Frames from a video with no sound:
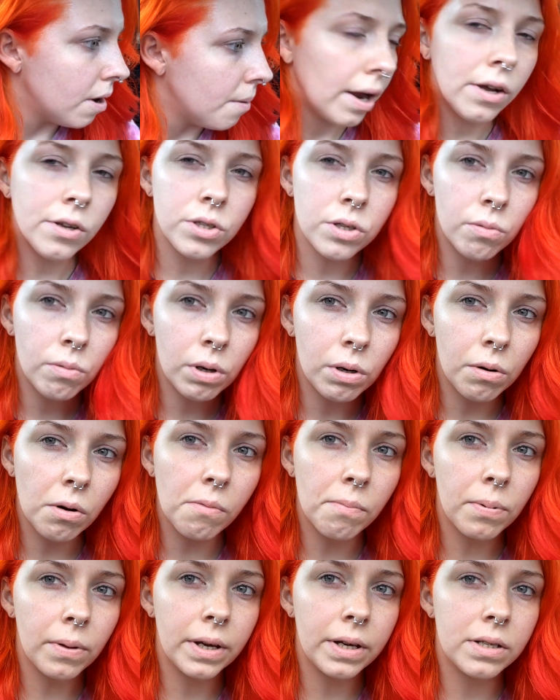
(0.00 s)
I also want to
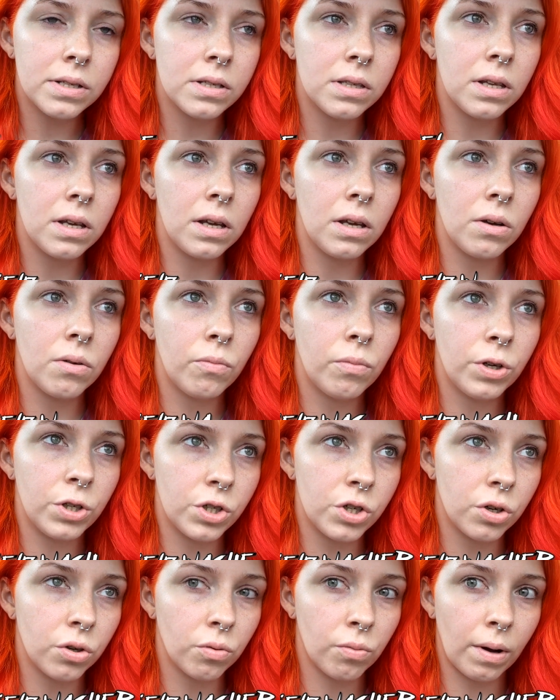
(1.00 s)
replace the
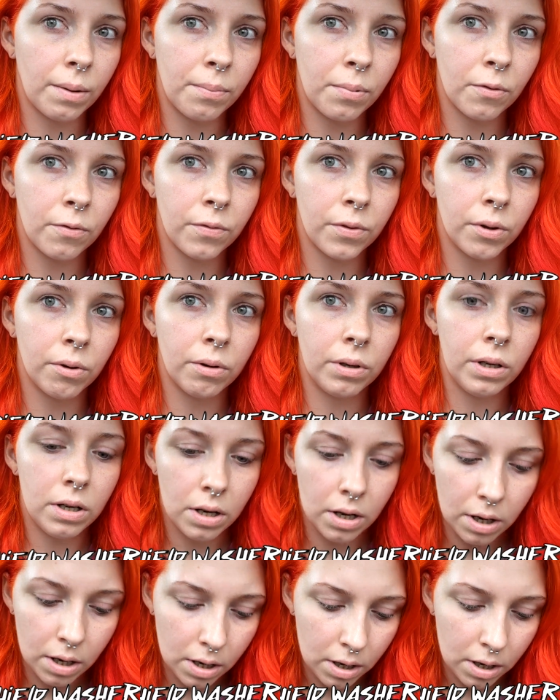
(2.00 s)
windshield wiper fluid.